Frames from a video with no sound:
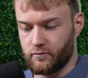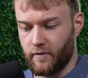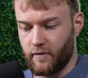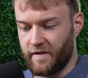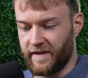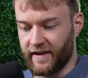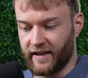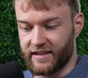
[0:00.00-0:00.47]

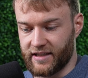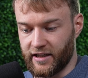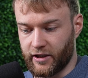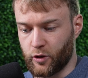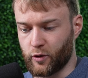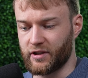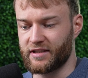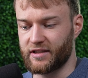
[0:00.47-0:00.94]
Things like you
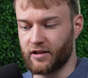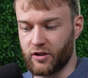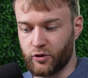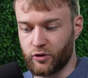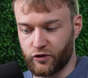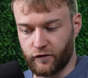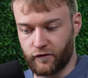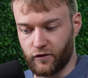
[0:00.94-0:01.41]
can still use
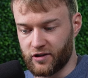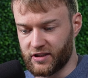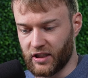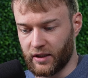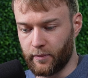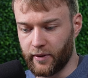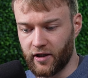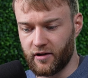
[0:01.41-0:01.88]
your first time
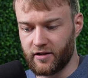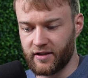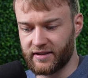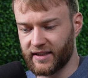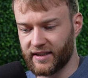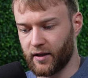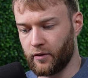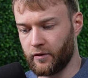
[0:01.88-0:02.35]
buyer
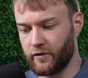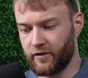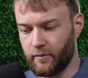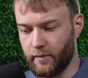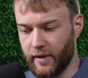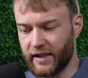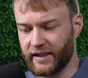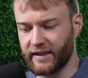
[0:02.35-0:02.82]
discount,
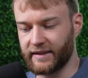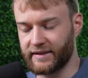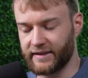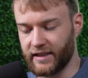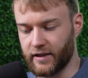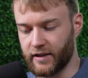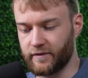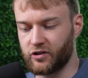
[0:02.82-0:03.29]
make the
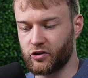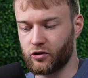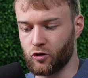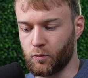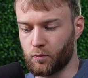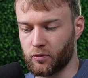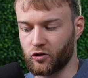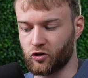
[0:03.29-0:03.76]
incentive
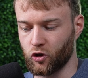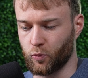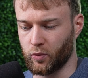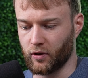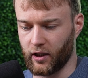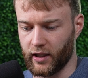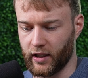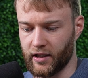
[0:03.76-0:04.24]
super, super
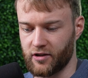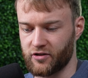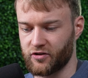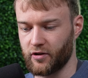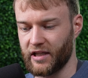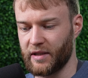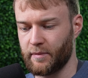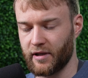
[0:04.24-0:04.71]
clear. So
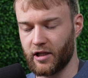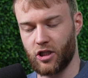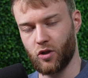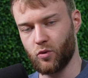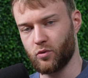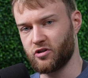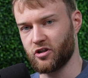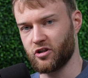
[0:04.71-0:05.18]
email
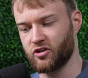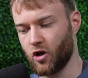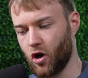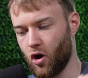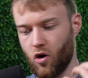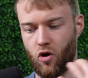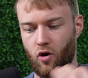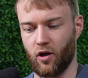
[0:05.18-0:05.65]
2 is just
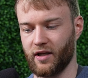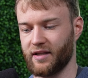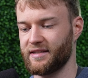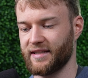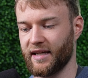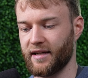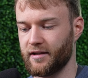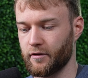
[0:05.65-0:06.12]
all
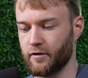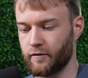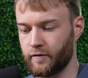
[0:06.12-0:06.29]
incentive.